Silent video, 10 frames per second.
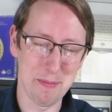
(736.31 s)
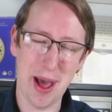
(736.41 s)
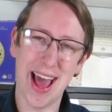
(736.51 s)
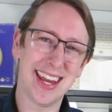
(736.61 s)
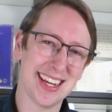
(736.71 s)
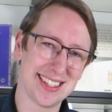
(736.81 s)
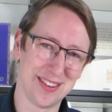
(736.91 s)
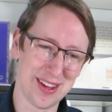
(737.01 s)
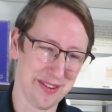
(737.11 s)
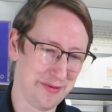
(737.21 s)
panicked
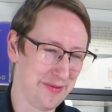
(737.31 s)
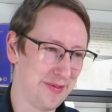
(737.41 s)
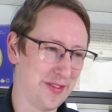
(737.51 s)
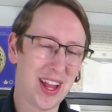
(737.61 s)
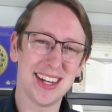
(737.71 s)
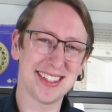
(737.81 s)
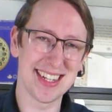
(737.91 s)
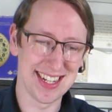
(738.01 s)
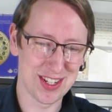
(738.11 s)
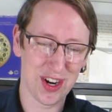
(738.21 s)
or you're
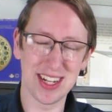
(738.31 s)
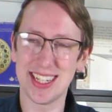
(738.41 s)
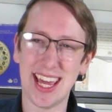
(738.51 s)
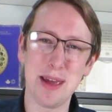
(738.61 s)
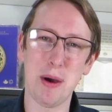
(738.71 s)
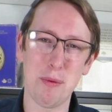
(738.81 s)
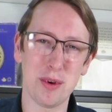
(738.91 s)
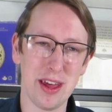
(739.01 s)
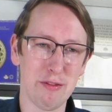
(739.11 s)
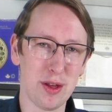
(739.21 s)
flustered and trying to keep up
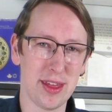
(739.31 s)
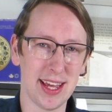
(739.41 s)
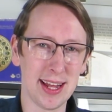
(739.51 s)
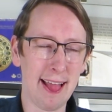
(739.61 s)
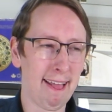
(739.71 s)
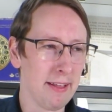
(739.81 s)
with everything.